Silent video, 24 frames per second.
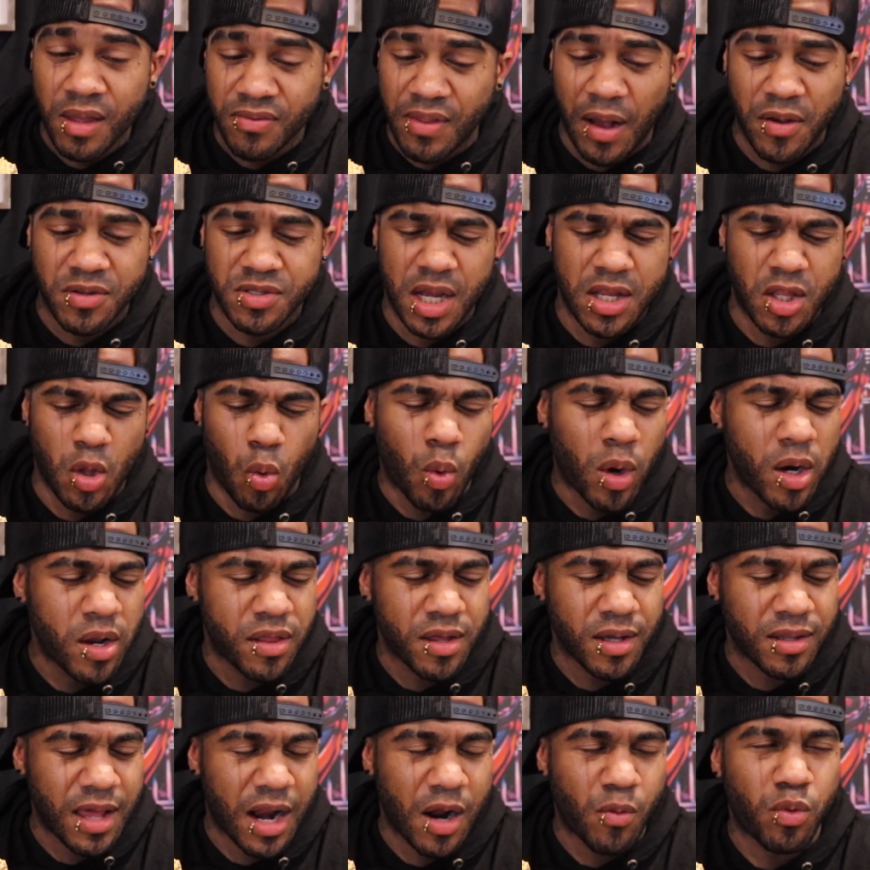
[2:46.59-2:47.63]
That was like the one
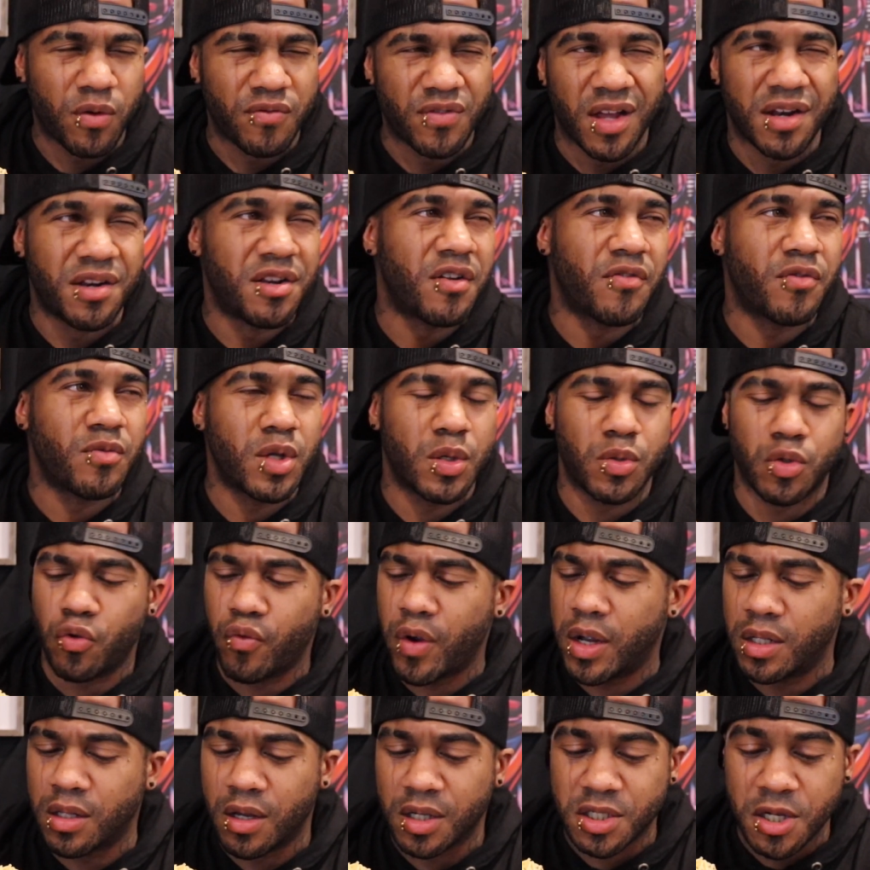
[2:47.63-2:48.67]
thing that I would have done differently with the
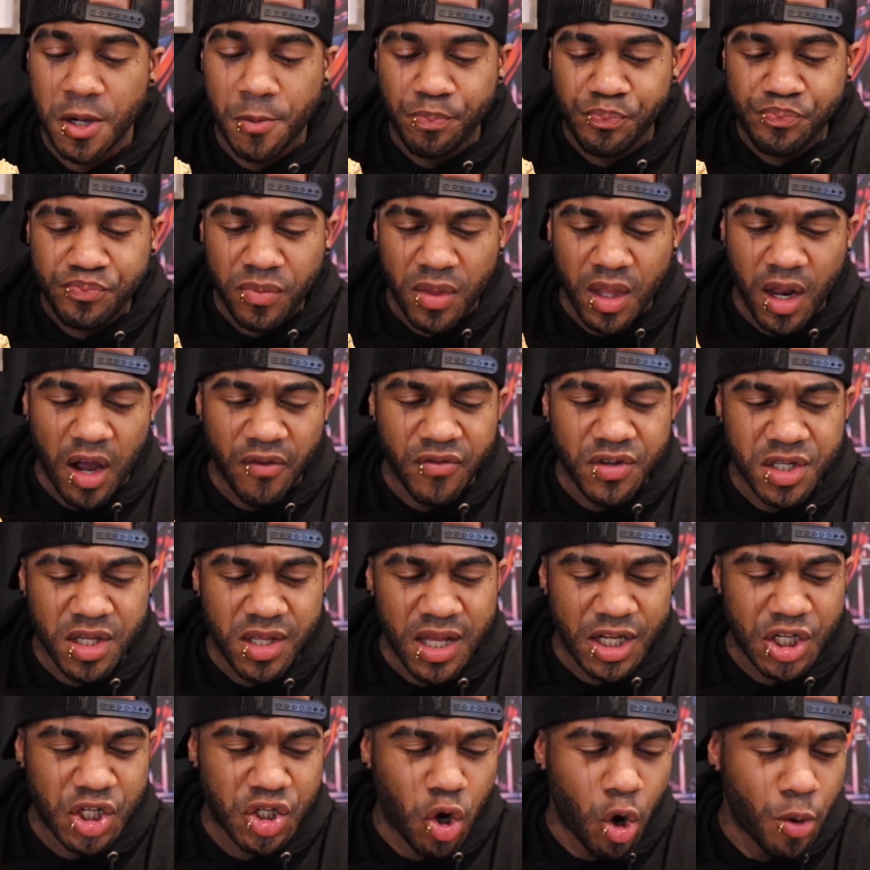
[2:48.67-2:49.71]
Grand Lux. And obviously
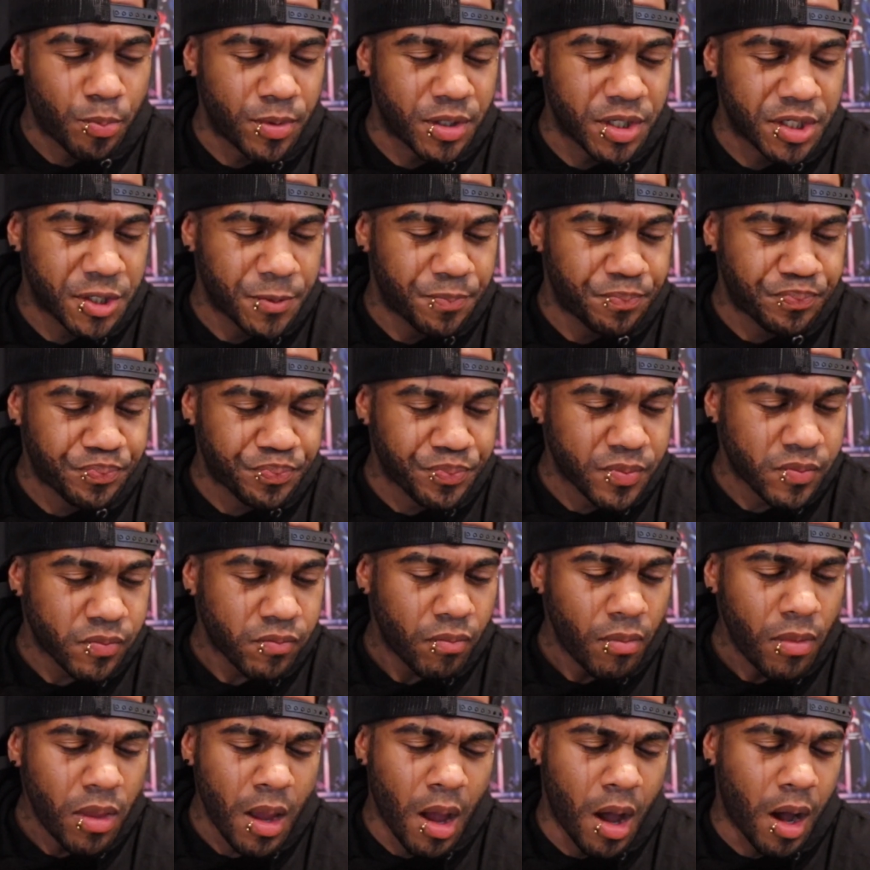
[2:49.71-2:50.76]
that sharpness
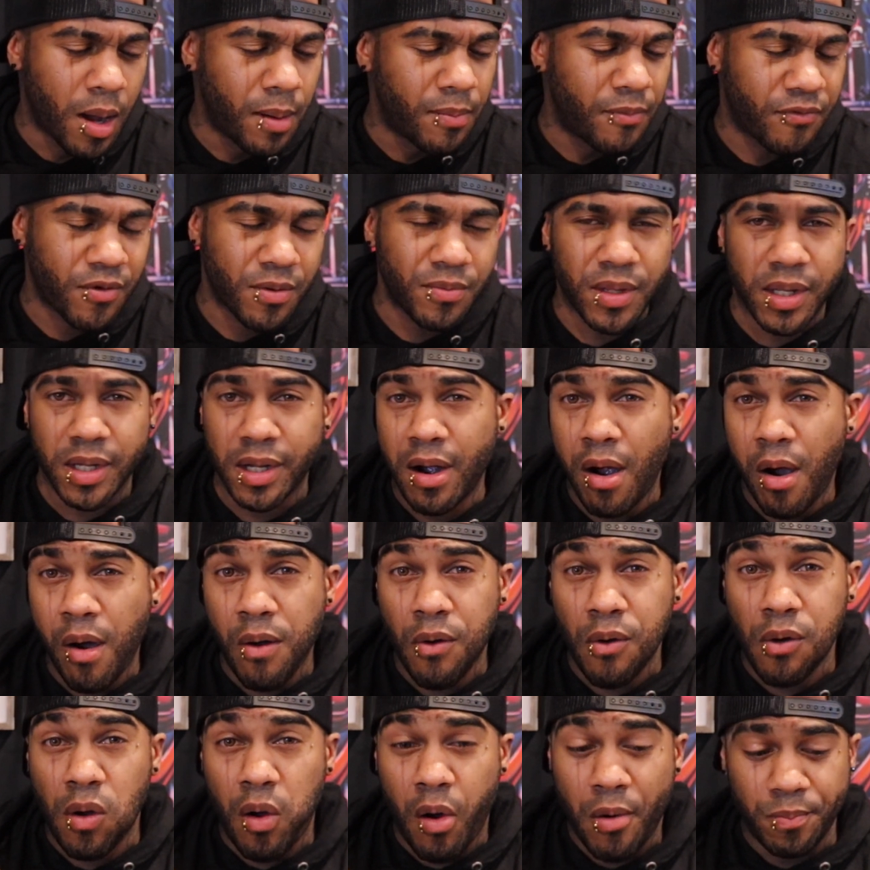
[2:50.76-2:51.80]
um, from the
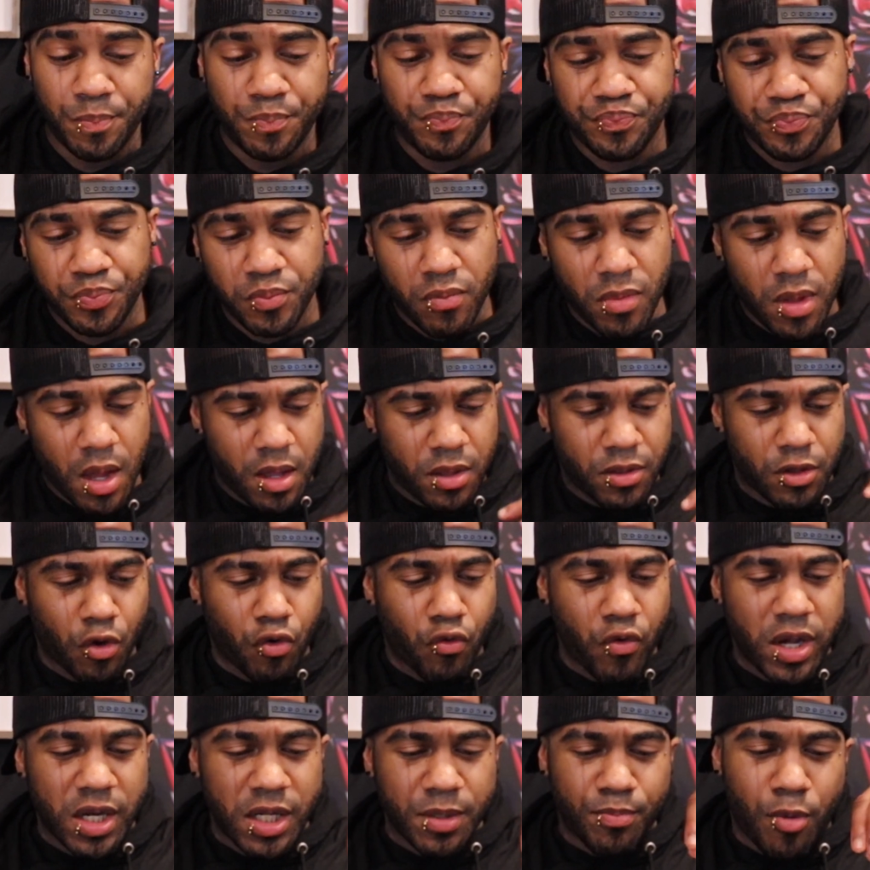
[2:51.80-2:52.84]
the
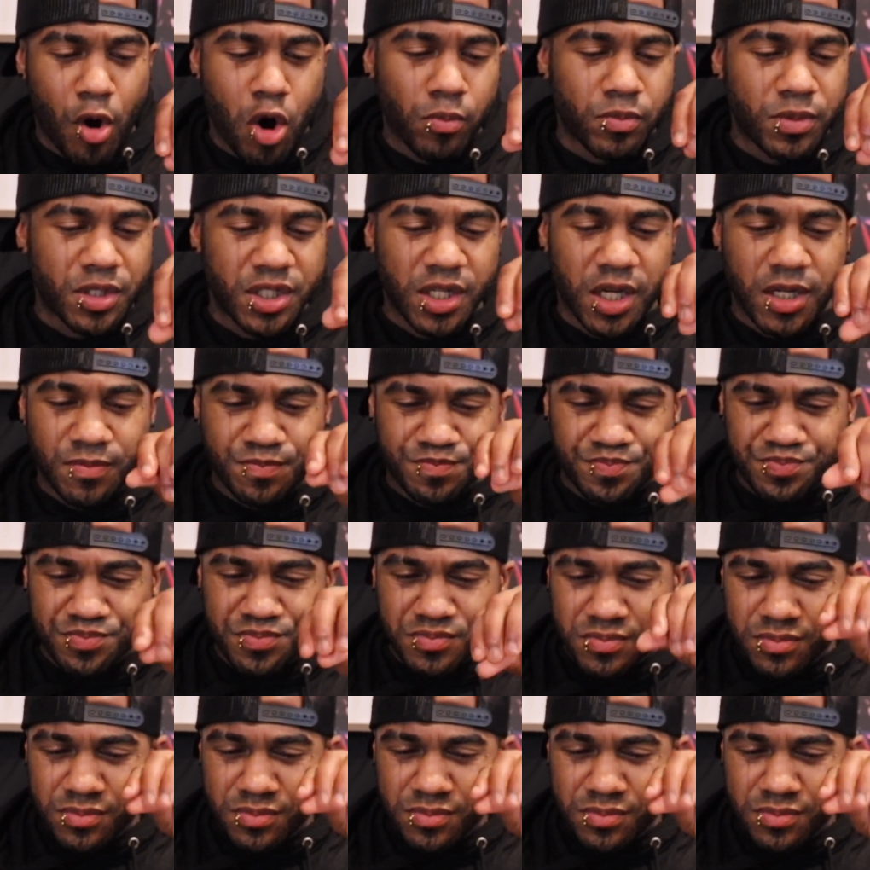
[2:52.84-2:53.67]
grated Parmesan.